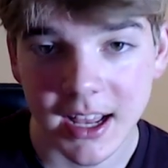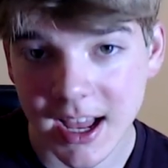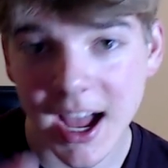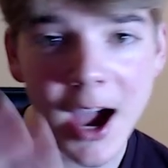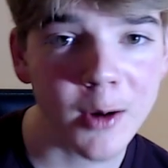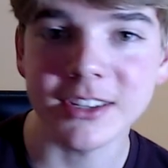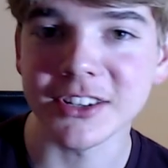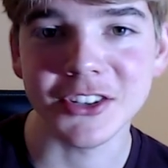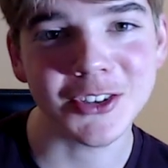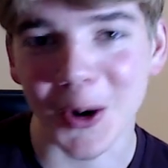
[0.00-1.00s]
how's
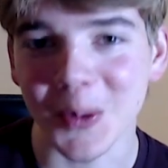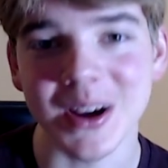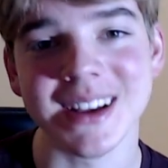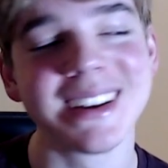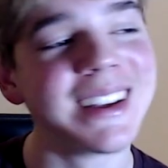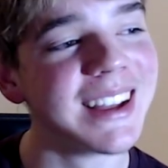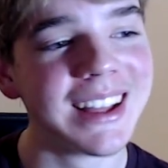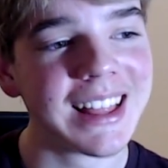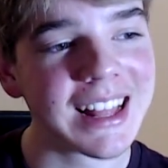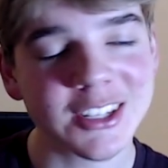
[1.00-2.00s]
it going?
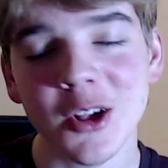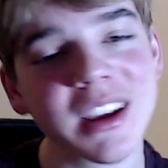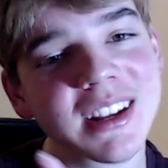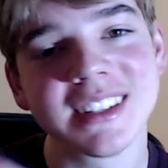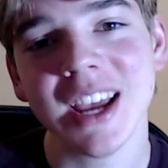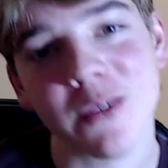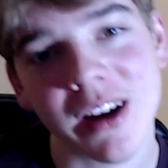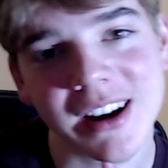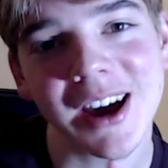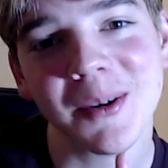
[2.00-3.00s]
That's all I can say
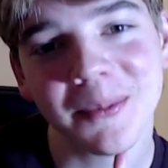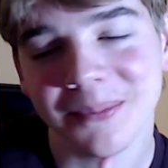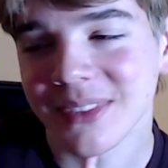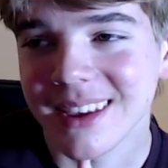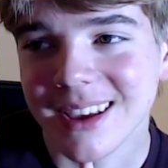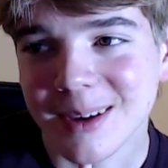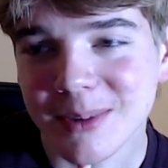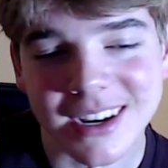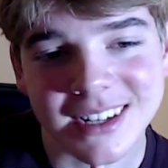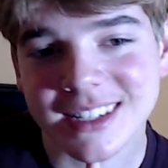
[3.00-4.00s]
right now
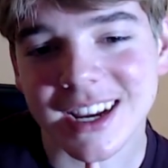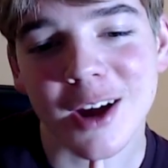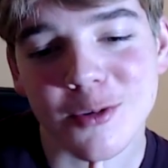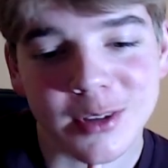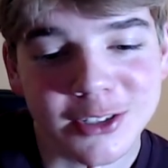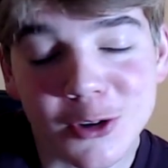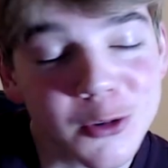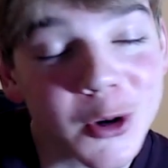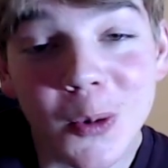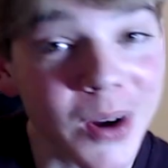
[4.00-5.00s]
because I really
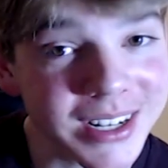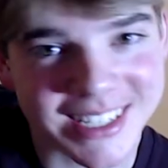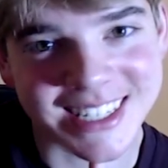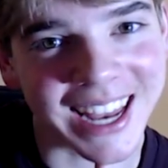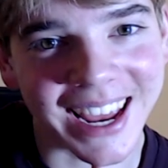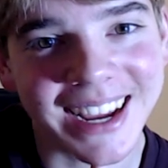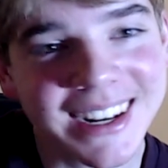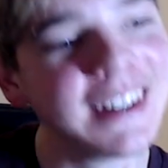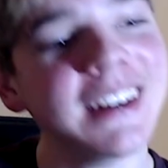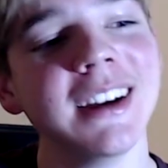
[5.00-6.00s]
don't know what to say
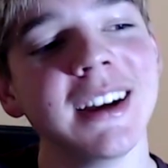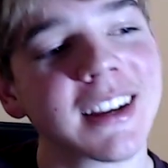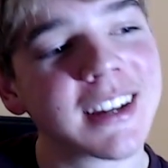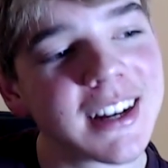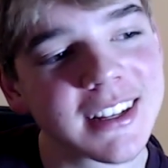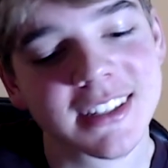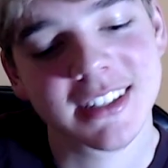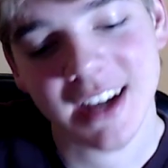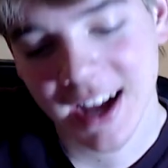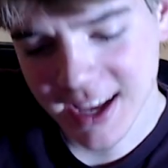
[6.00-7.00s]

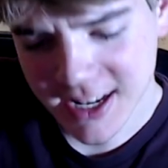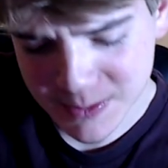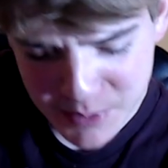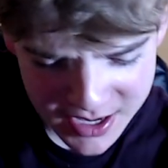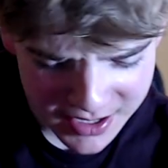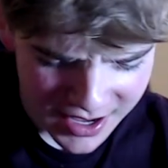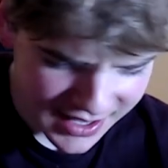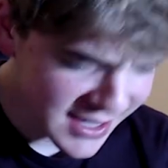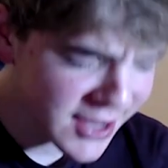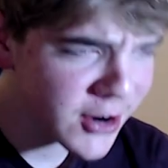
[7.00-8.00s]
because it's been a
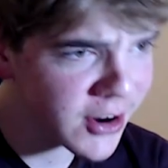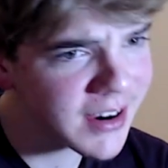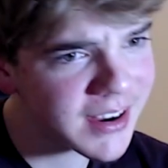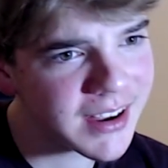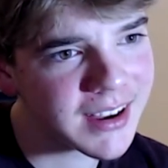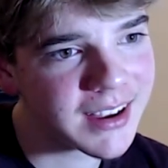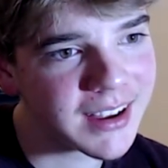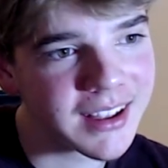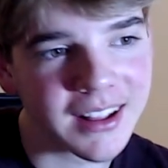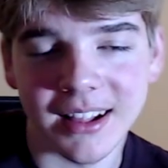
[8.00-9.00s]
year
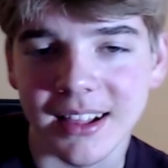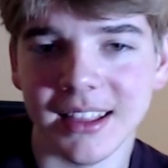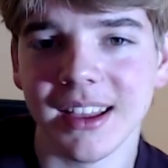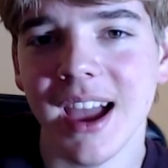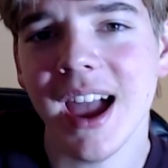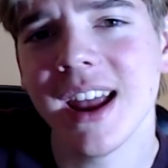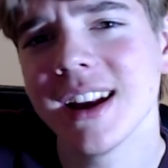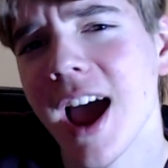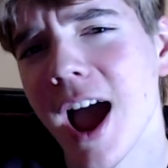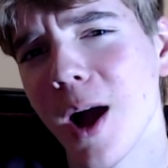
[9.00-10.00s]
and
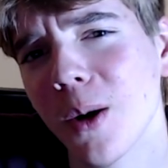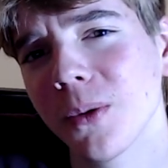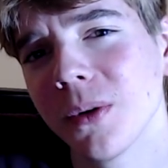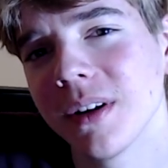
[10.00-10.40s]
now